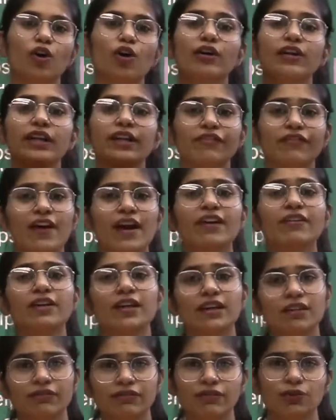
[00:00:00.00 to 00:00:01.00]
or if I
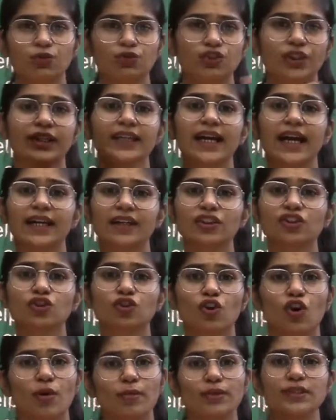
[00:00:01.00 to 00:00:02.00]
in future get a
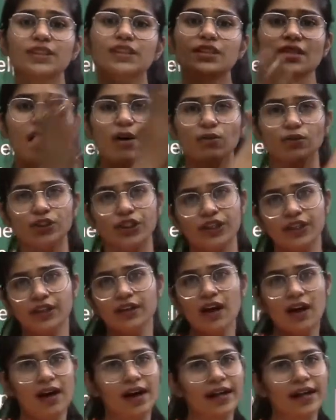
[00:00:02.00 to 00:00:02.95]
job in South India